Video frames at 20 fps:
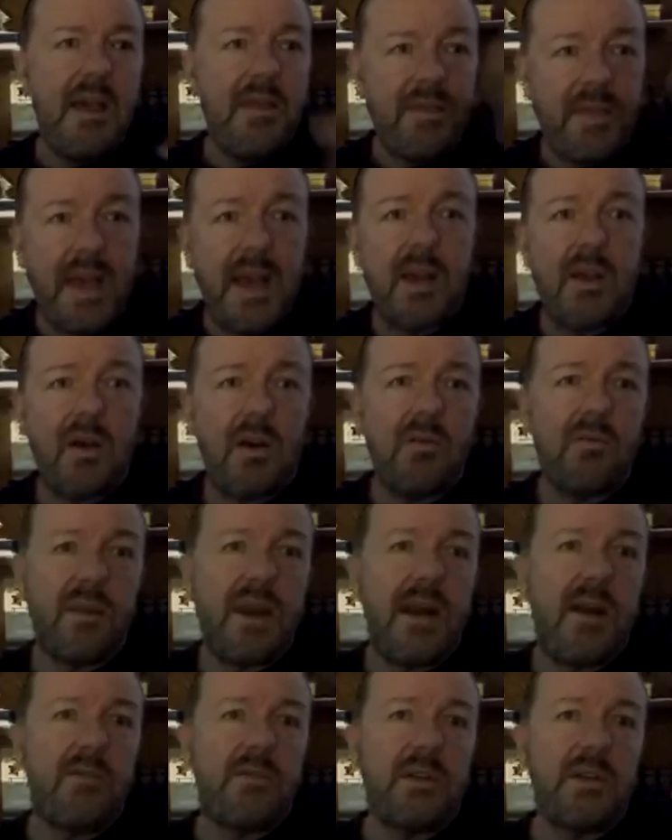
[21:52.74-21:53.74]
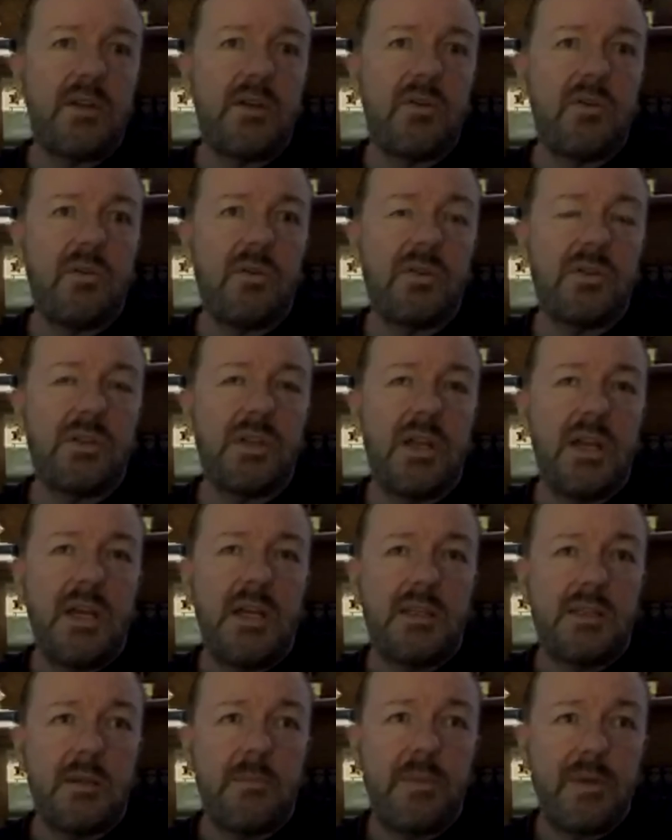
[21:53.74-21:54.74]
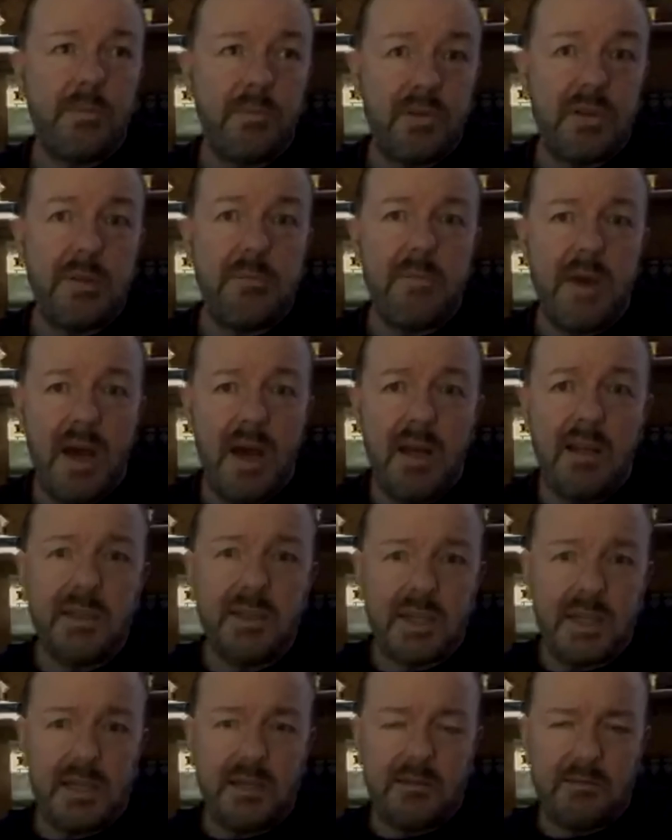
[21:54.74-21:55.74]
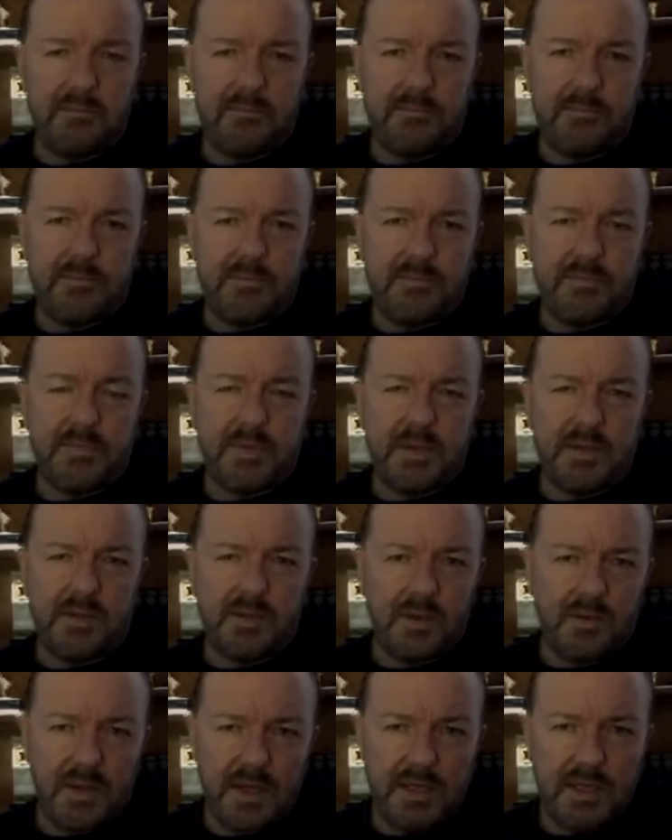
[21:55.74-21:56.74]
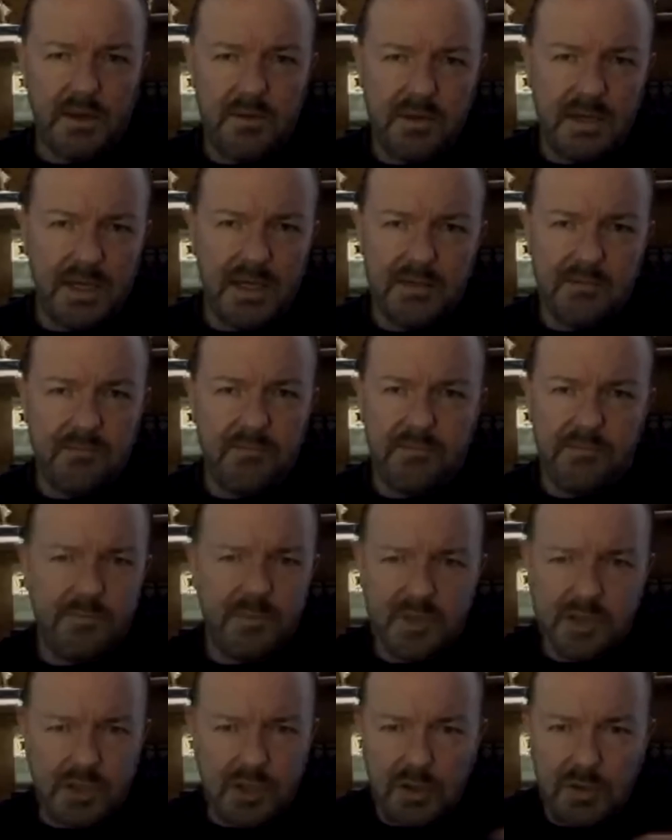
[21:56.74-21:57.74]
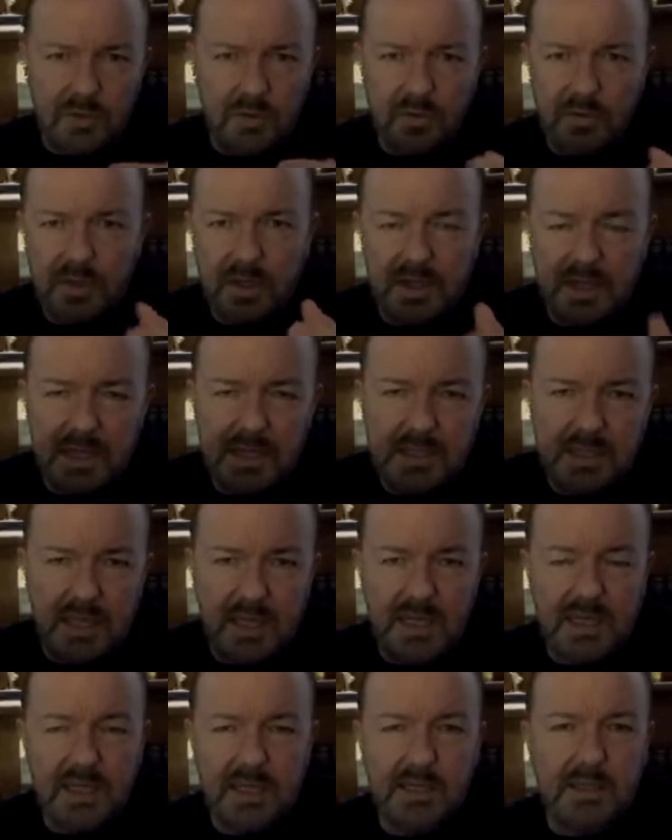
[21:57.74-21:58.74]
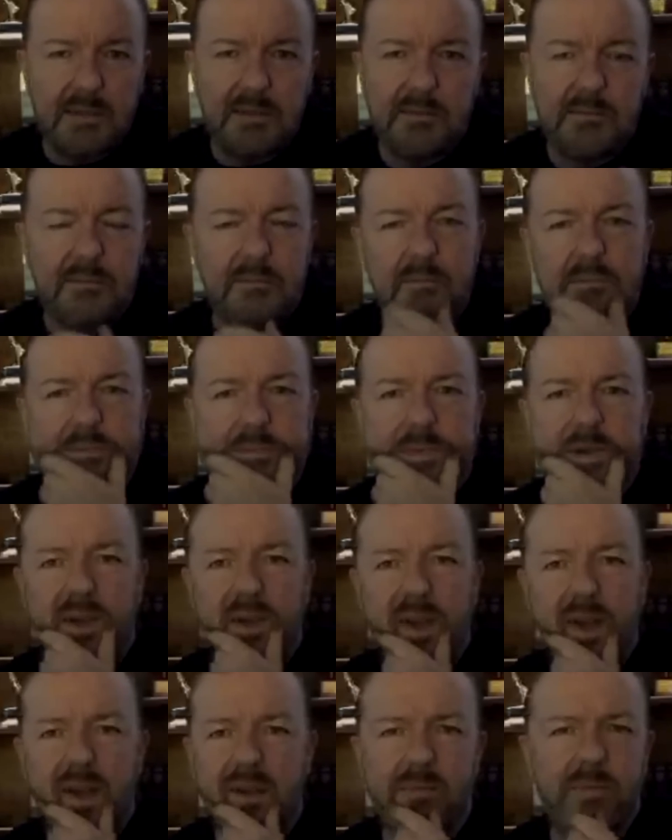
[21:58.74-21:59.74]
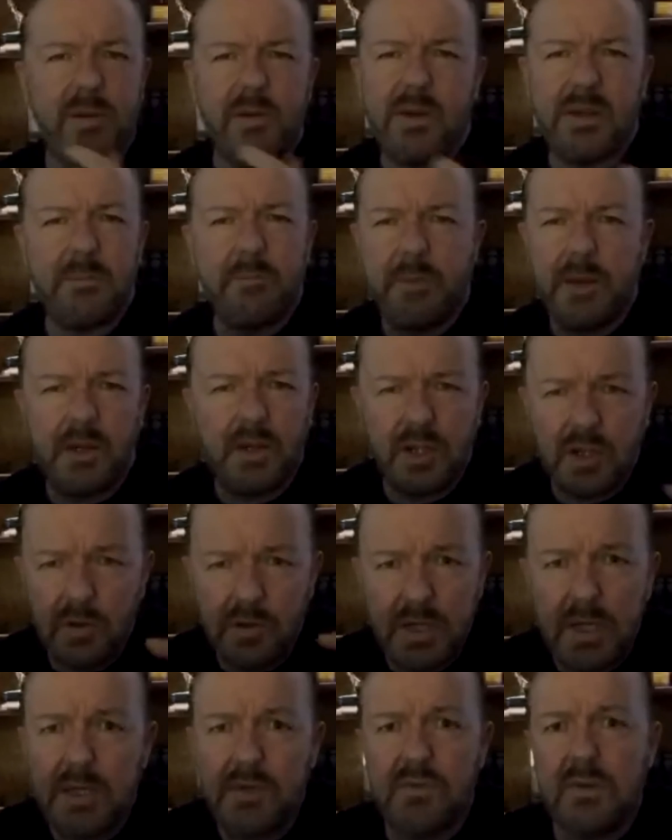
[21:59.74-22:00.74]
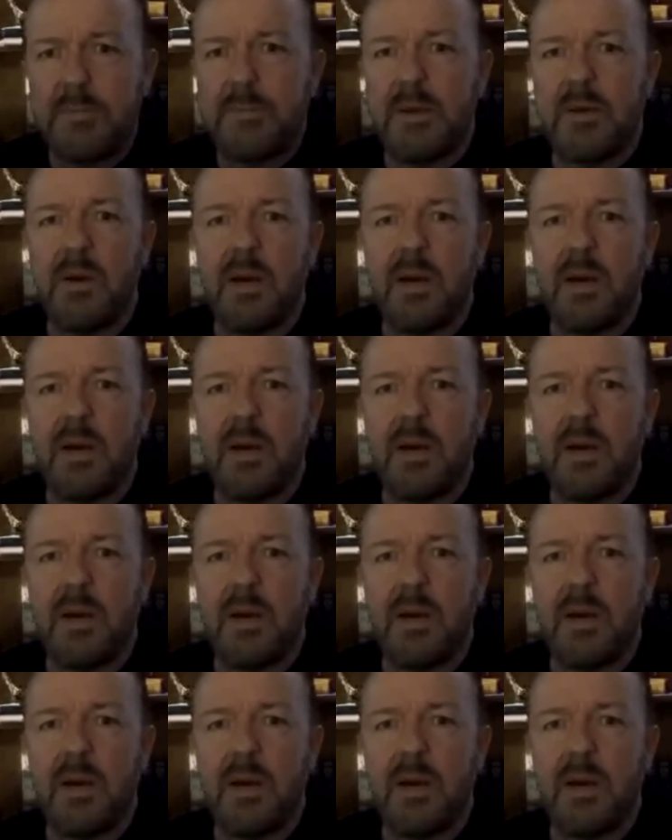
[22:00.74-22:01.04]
That got around, and of course, some people demand it, so they don't get sued, and it's like a huge industry built